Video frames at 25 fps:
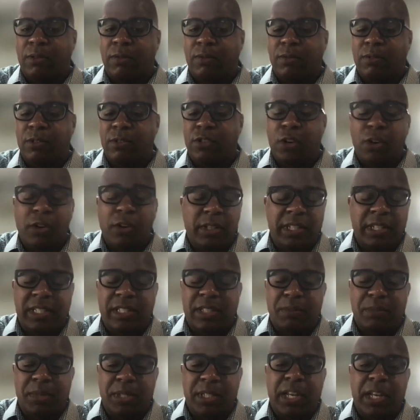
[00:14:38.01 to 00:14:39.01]
journalists
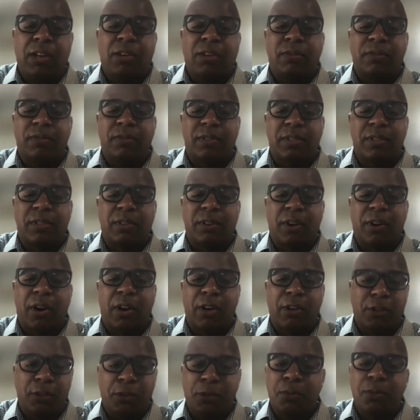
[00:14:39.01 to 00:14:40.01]
themselves
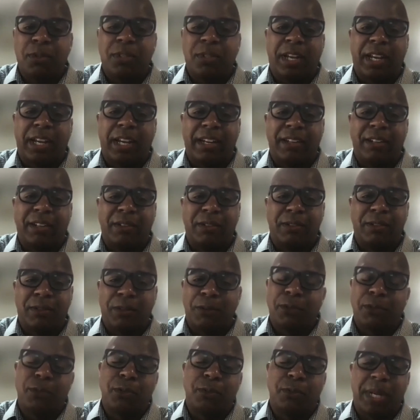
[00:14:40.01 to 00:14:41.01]
are using
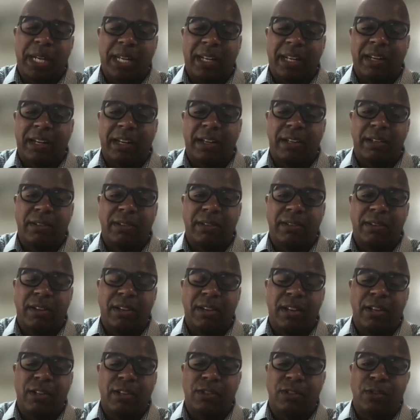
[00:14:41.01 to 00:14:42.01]
social media
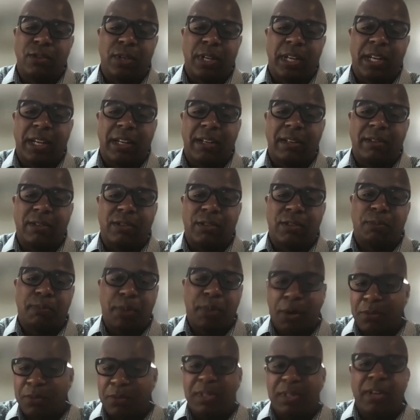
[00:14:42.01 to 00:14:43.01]
to
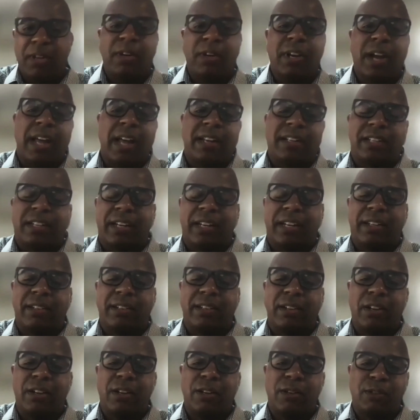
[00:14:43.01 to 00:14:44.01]
post their content.
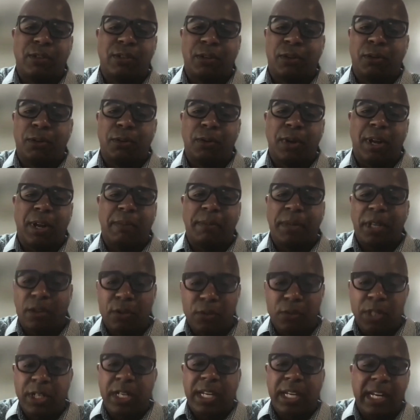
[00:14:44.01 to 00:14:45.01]
You
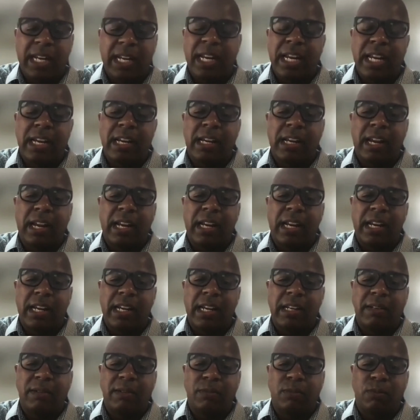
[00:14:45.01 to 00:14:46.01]
look at
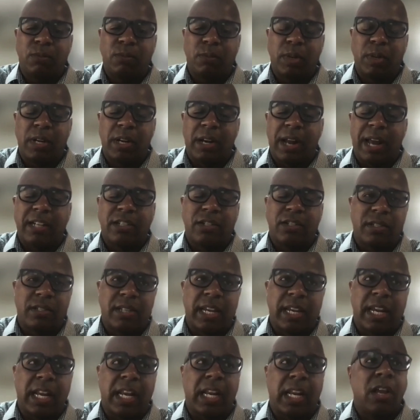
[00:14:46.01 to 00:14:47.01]
I shouldn't
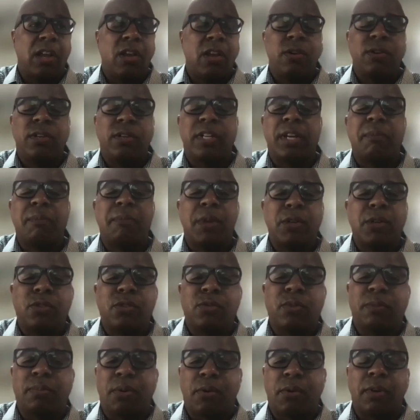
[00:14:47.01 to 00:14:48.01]
say any. You look at most
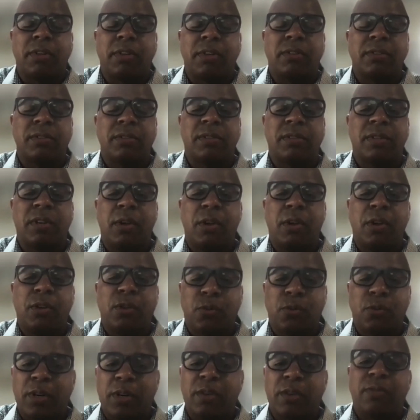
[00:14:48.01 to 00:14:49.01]
reporters'
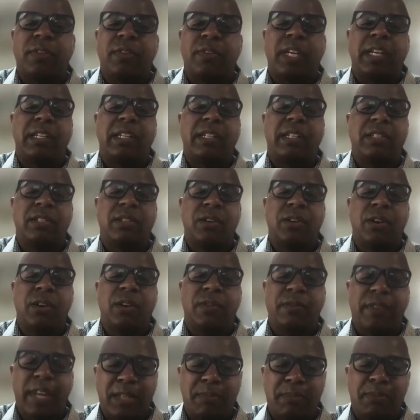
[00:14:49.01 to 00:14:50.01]
Twitter feeds,
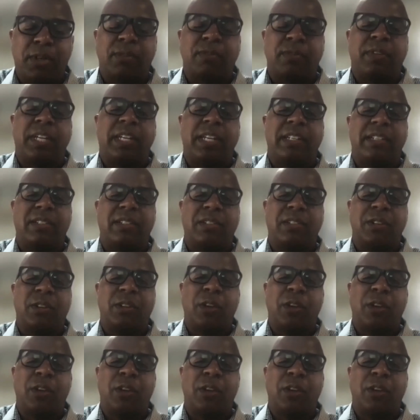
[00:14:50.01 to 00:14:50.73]
Facebook feeds.